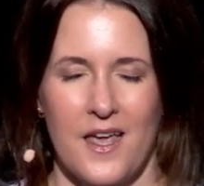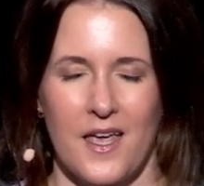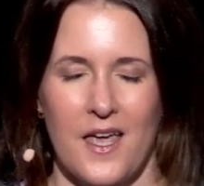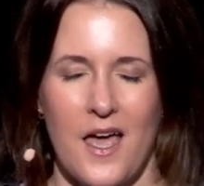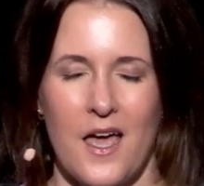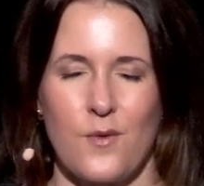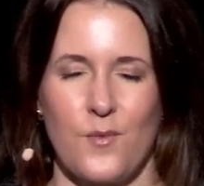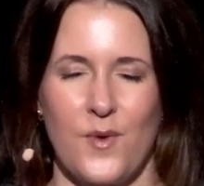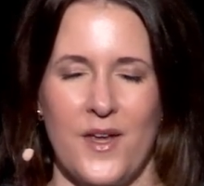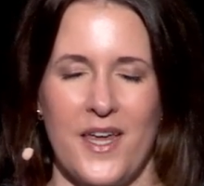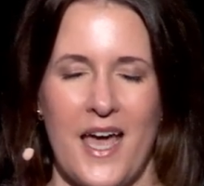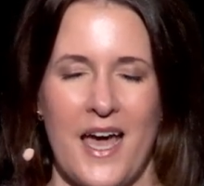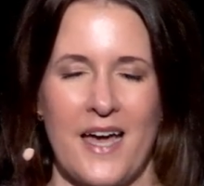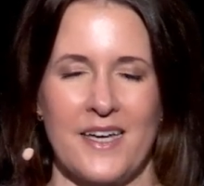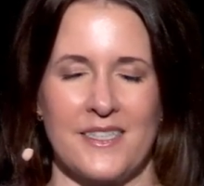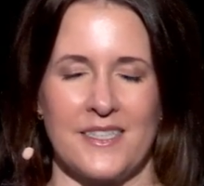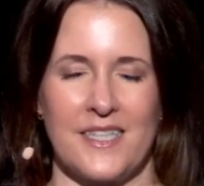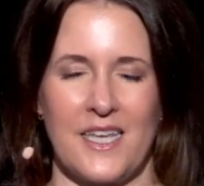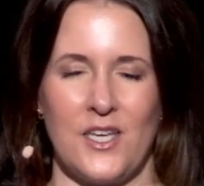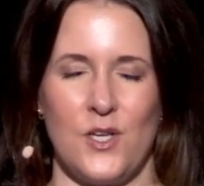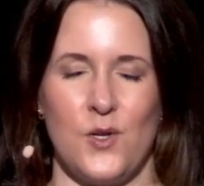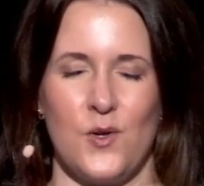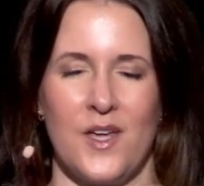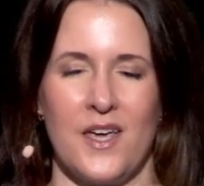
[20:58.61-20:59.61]
God, we ask
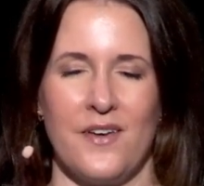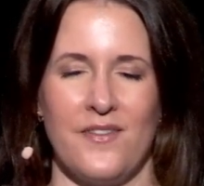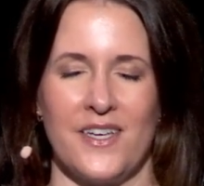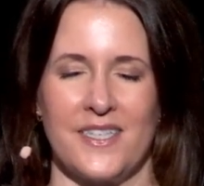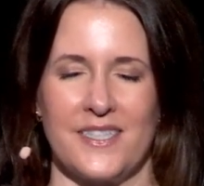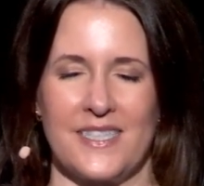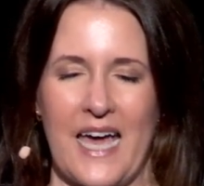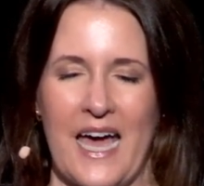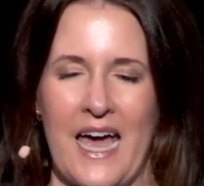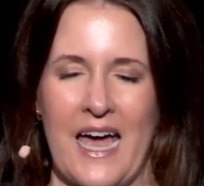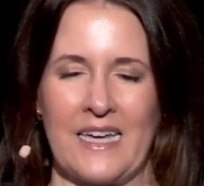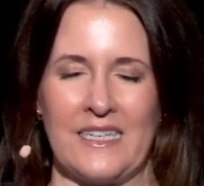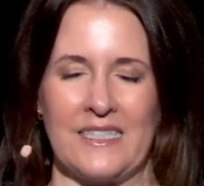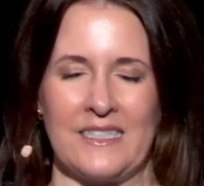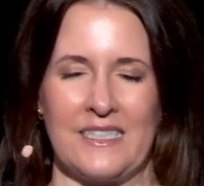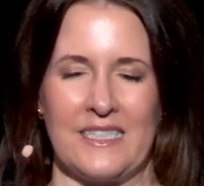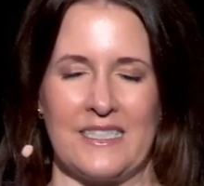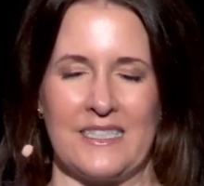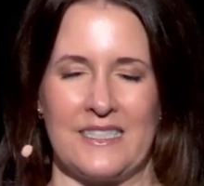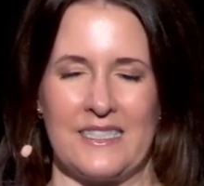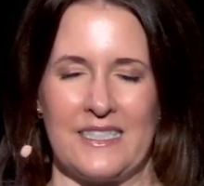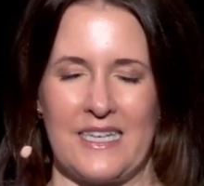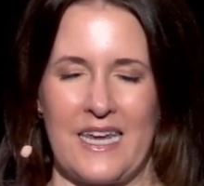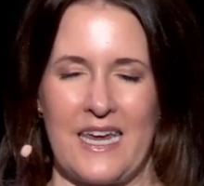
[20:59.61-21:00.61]
that you give us eyes
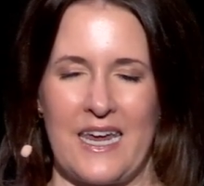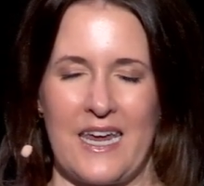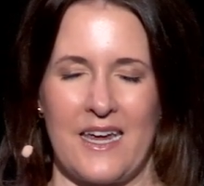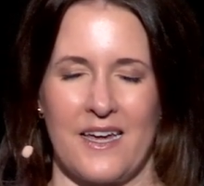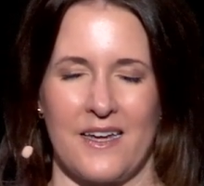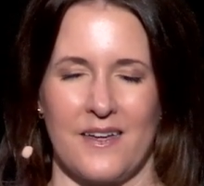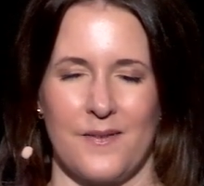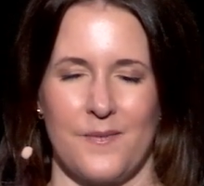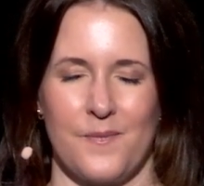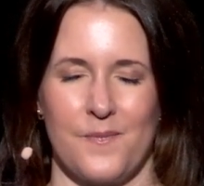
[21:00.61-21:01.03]
to see,